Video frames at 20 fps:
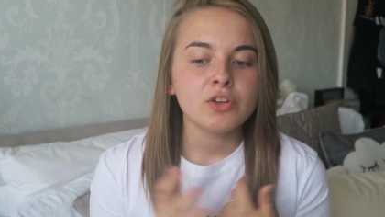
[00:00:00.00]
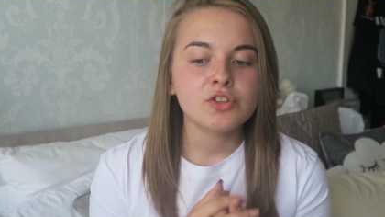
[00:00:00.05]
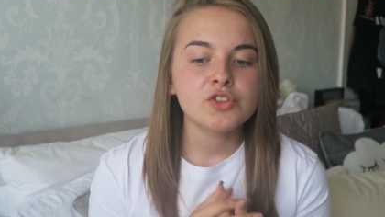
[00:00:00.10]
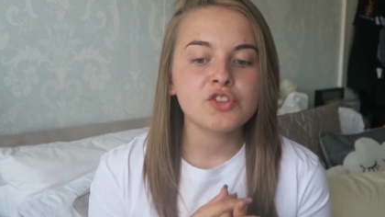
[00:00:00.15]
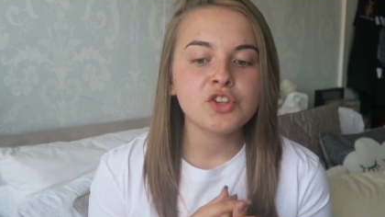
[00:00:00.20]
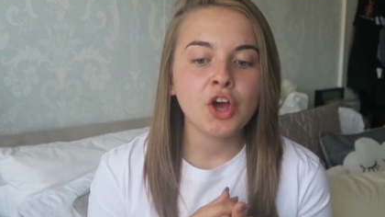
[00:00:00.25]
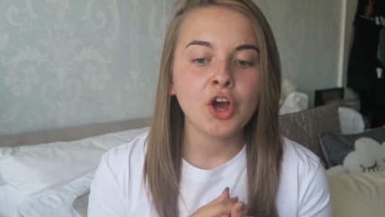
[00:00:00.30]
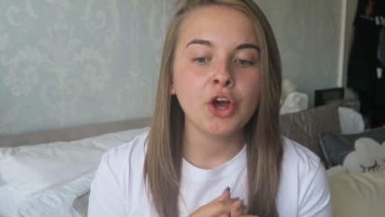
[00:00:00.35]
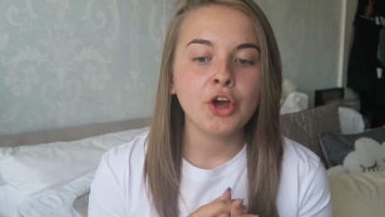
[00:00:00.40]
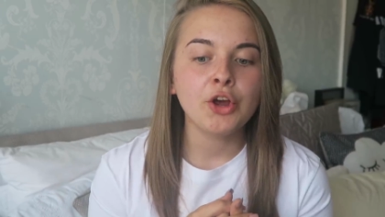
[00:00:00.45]

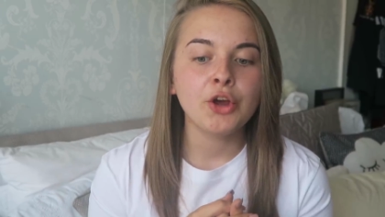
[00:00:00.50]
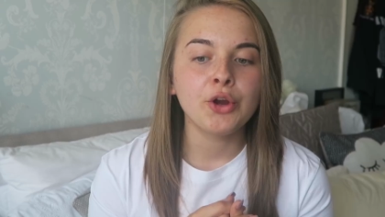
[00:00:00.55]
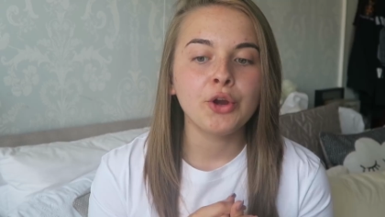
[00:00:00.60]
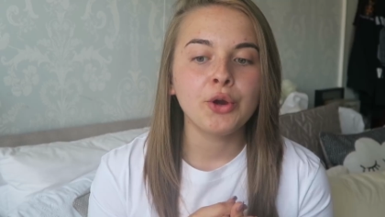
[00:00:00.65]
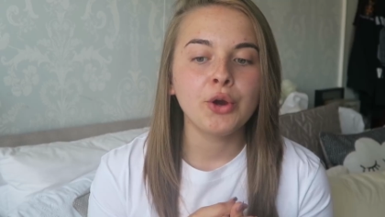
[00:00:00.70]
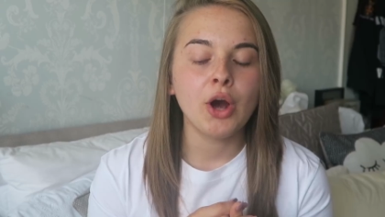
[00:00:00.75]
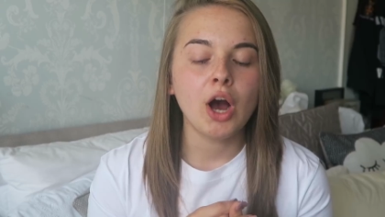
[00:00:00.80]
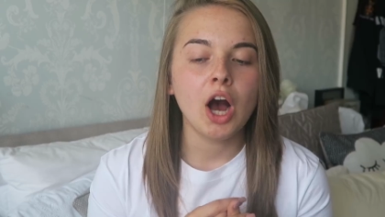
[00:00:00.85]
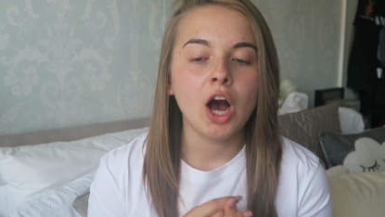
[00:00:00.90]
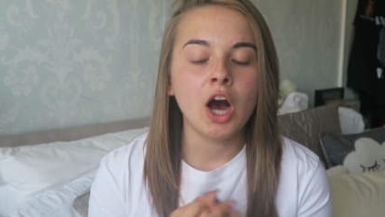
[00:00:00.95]

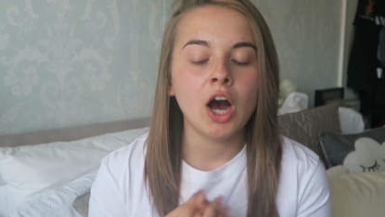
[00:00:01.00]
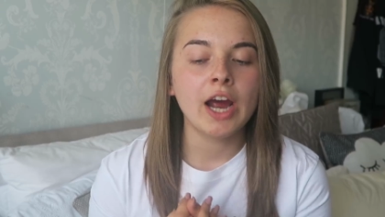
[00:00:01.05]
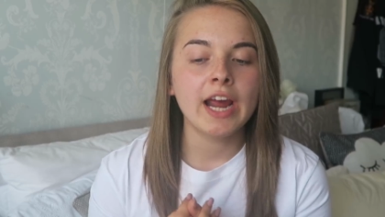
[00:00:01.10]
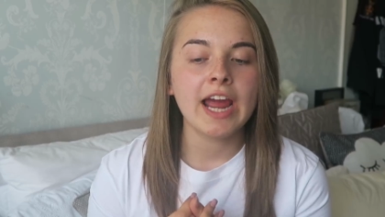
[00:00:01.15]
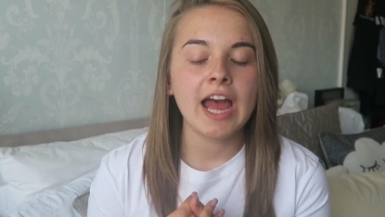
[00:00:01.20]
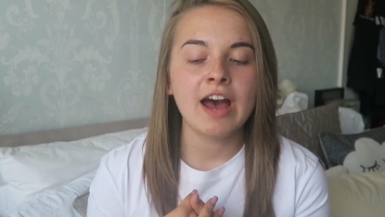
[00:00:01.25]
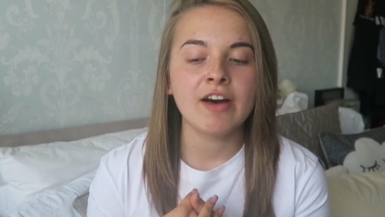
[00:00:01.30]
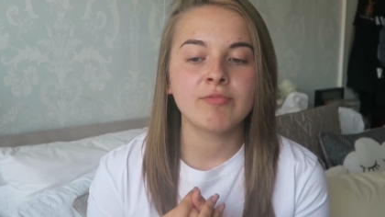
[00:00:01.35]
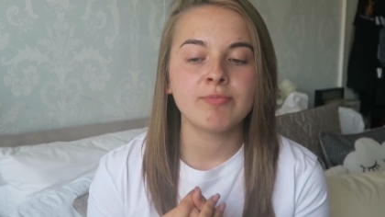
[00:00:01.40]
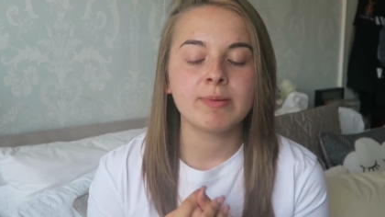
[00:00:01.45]
So I
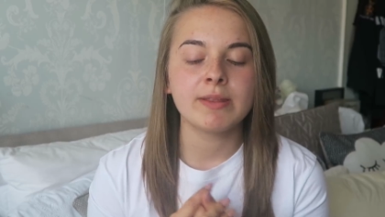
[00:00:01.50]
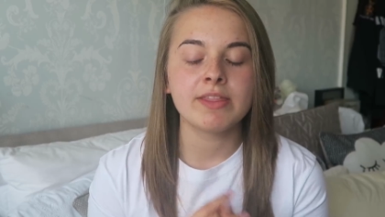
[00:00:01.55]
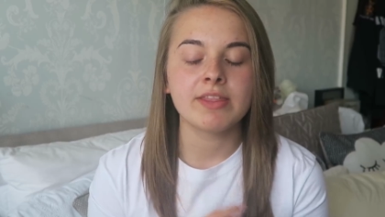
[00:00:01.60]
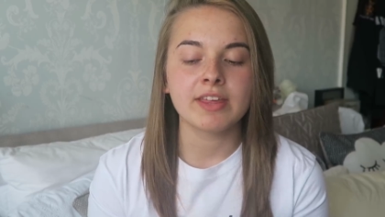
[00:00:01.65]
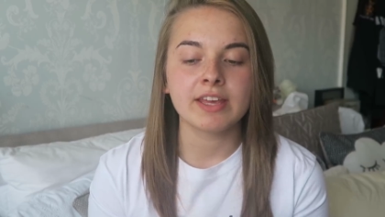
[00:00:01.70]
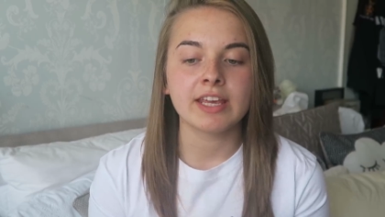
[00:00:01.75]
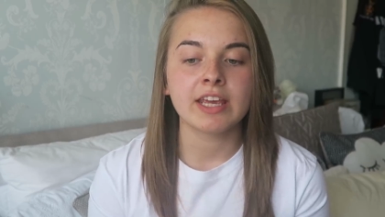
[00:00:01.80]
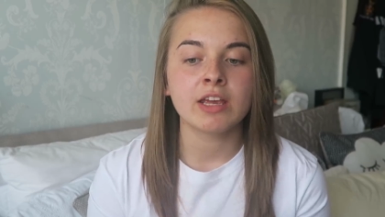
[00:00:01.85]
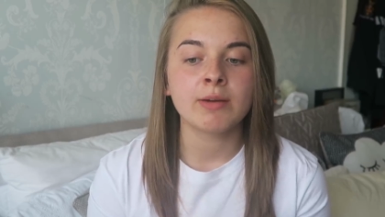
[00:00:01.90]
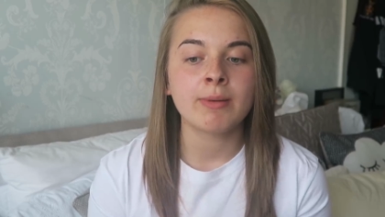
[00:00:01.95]
have been
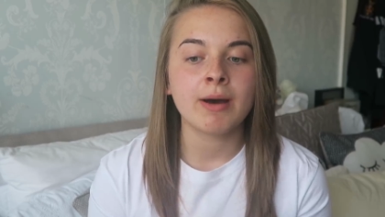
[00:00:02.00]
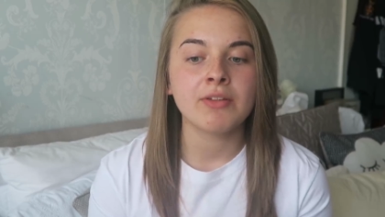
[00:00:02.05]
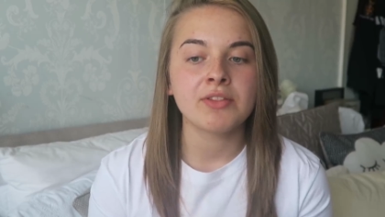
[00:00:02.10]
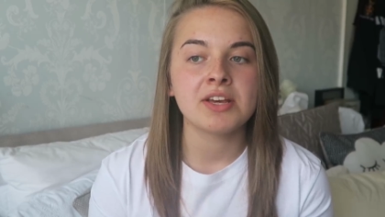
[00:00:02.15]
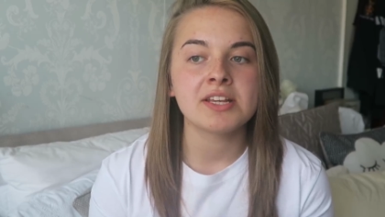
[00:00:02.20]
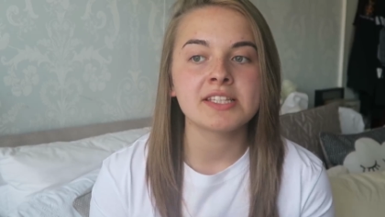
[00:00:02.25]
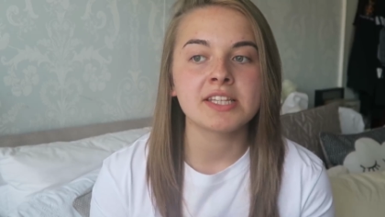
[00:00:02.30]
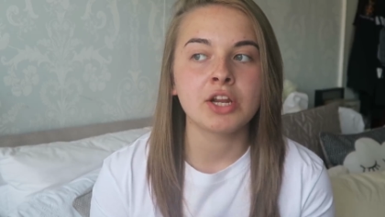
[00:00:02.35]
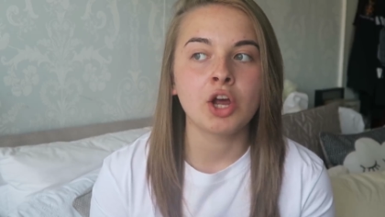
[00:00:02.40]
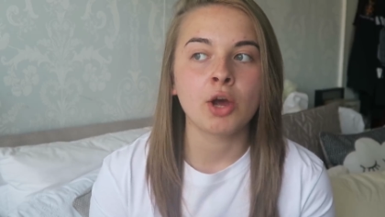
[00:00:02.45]
thinking about
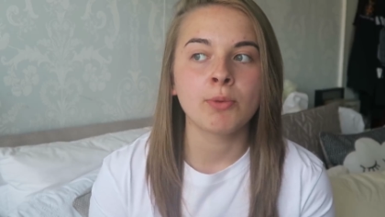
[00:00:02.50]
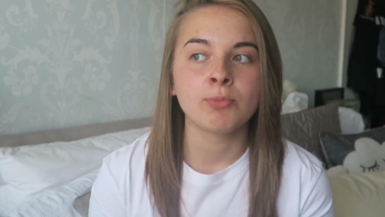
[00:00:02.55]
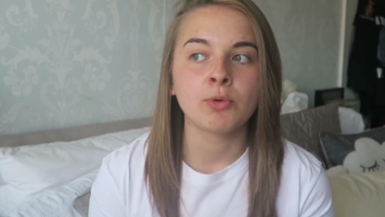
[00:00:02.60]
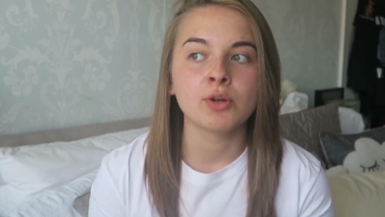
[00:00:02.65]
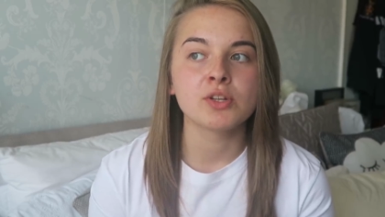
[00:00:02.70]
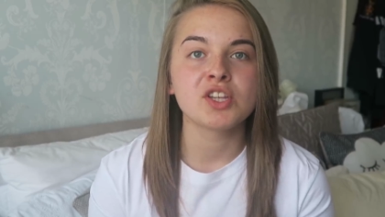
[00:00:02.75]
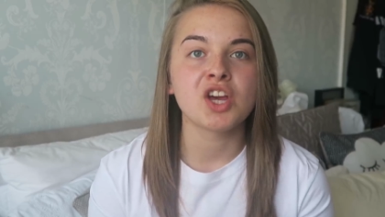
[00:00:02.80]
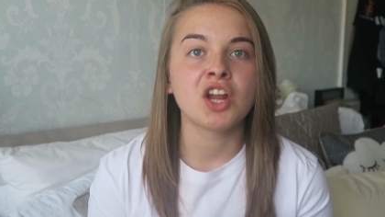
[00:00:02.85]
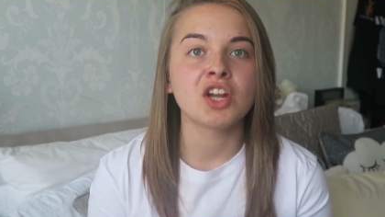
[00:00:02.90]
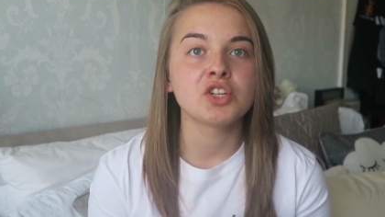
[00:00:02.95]
this, and I'm
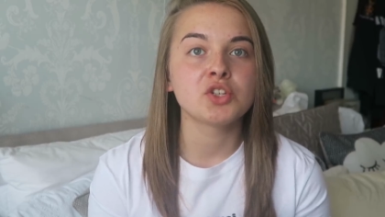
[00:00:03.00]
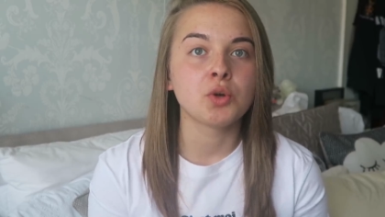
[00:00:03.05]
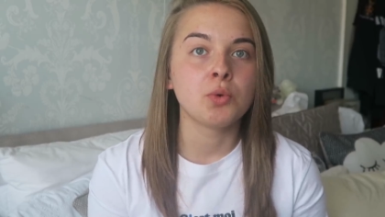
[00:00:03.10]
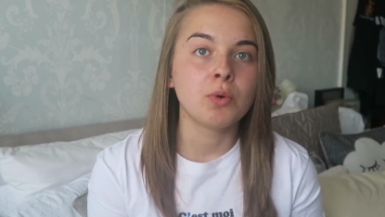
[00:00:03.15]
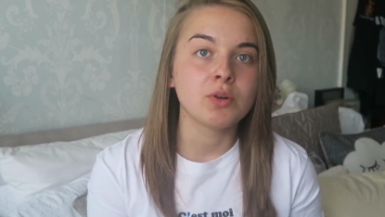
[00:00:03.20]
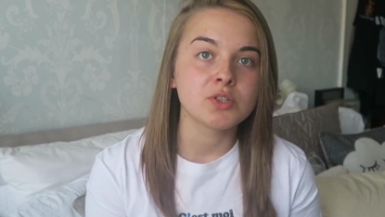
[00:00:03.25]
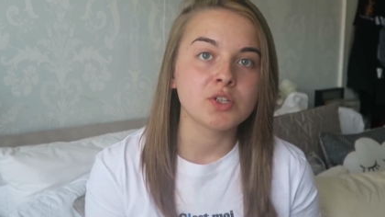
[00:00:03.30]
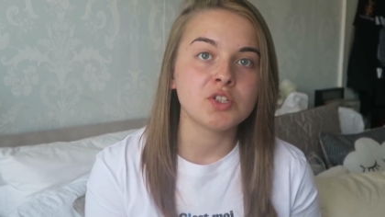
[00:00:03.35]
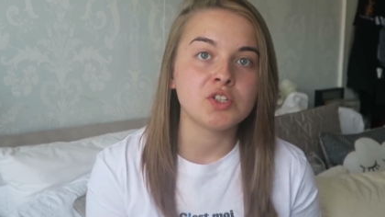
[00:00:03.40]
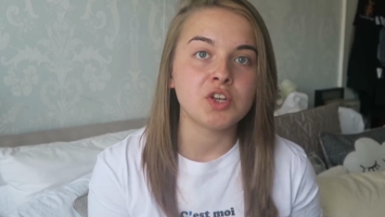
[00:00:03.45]
not entirely sure
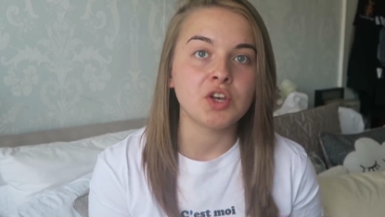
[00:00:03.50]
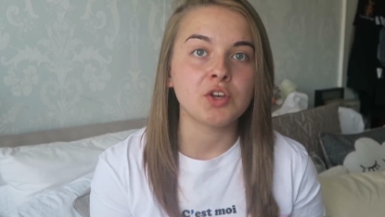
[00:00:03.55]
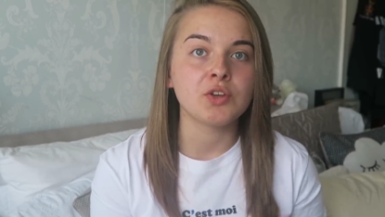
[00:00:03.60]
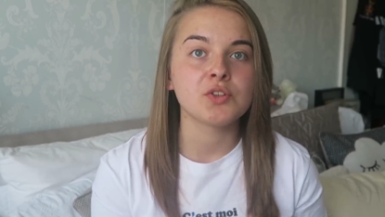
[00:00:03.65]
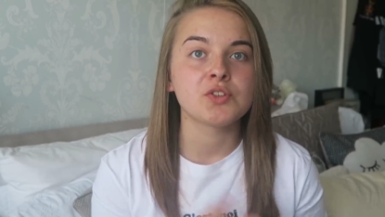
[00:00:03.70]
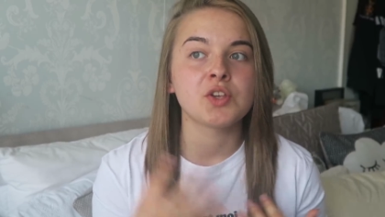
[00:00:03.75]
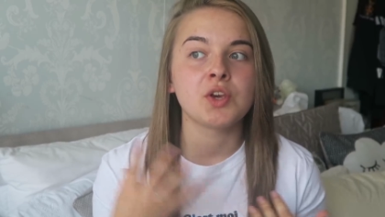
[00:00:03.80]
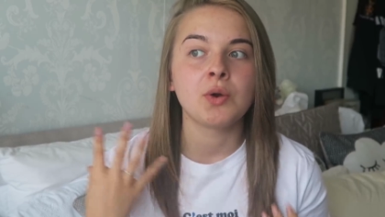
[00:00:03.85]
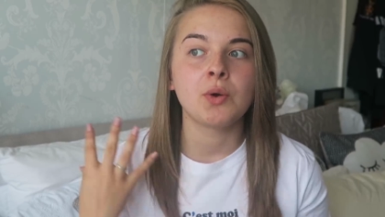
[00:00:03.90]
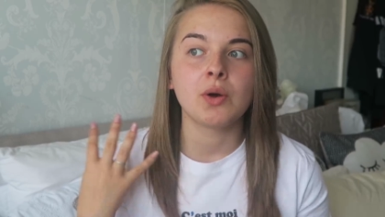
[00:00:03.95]
what to
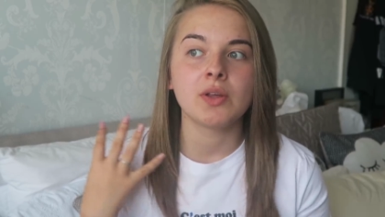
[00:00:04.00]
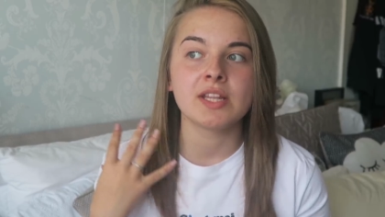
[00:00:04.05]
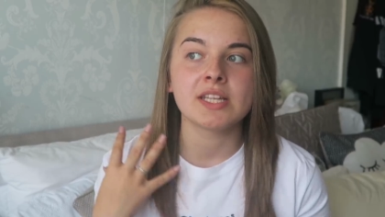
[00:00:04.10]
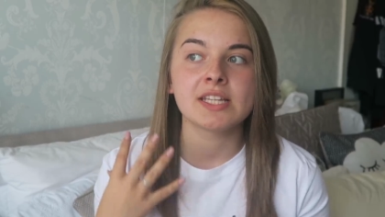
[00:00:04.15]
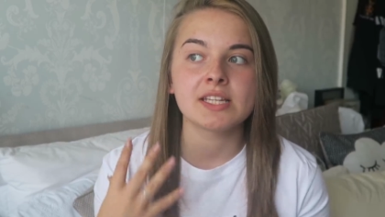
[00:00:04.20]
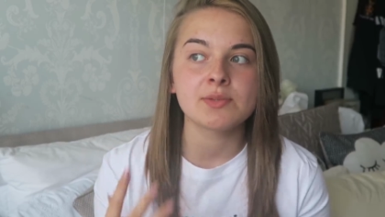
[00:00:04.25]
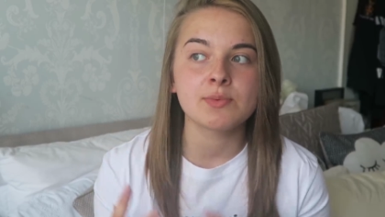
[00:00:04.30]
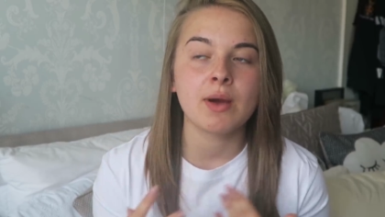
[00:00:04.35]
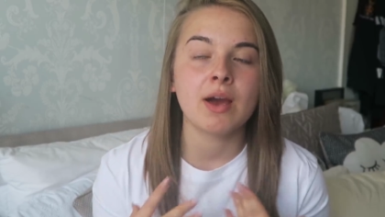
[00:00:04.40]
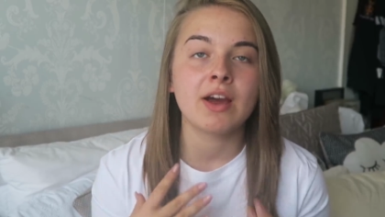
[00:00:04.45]
do, so
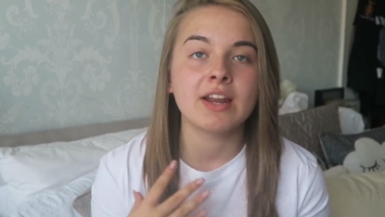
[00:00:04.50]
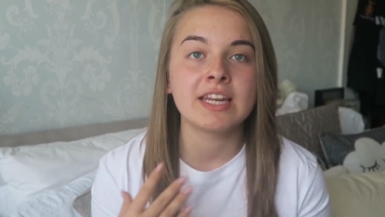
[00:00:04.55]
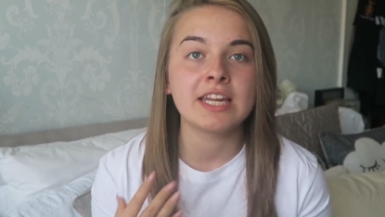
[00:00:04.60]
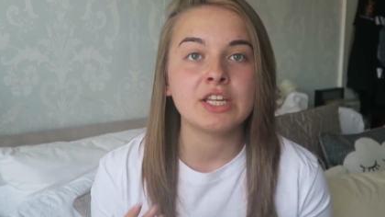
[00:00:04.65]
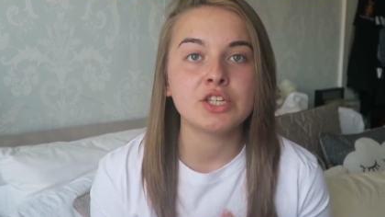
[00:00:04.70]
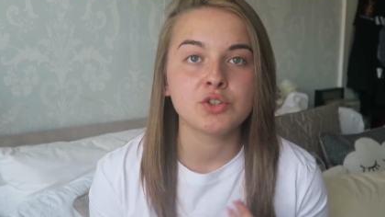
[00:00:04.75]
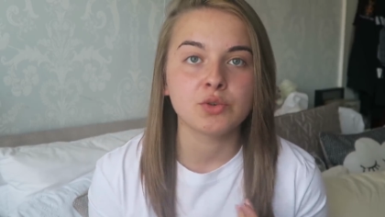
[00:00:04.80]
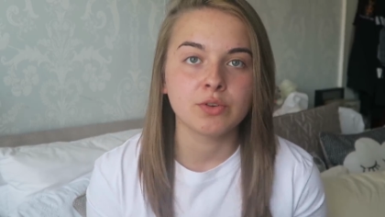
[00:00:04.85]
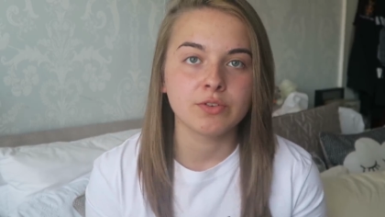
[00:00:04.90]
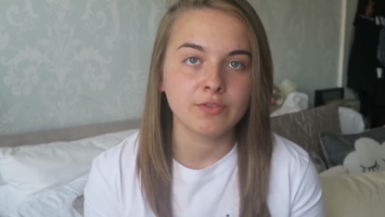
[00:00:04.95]
this is where I
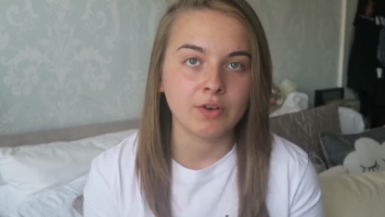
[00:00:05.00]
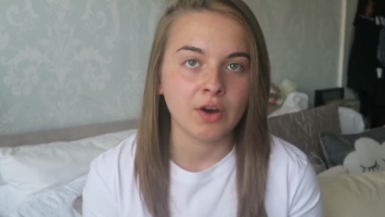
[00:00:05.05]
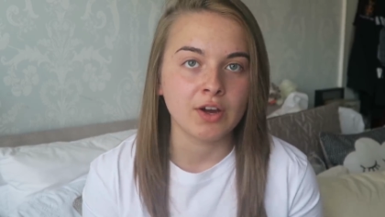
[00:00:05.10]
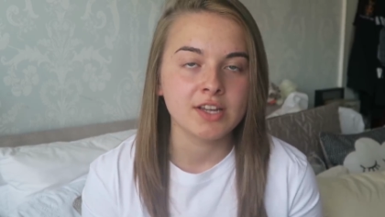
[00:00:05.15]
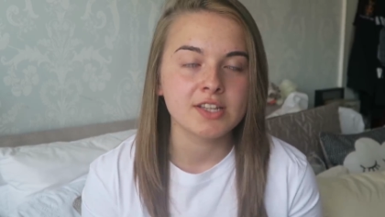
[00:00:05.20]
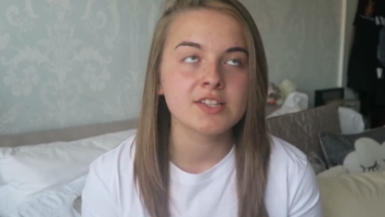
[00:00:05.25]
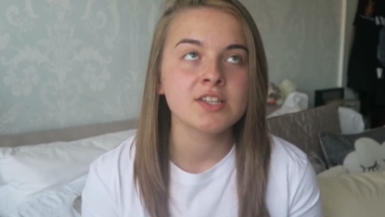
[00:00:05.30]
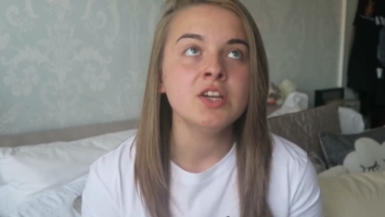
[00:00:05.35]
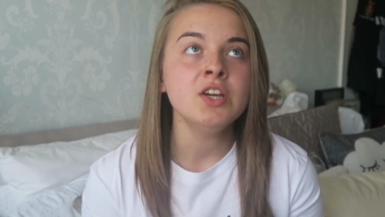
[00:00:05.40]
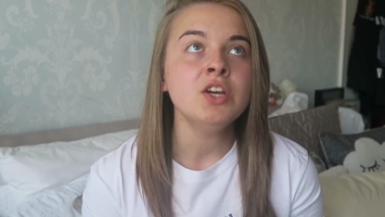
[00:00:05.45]
need your
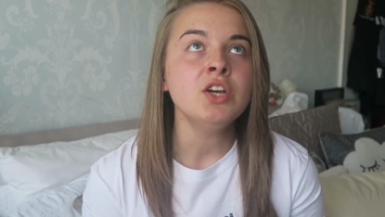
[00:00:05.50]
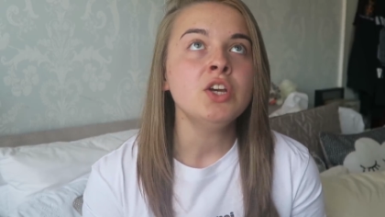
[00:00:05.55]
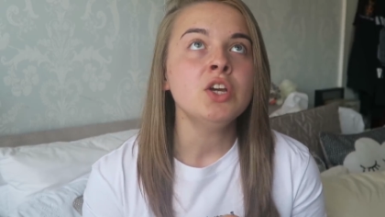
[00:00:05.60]
advice.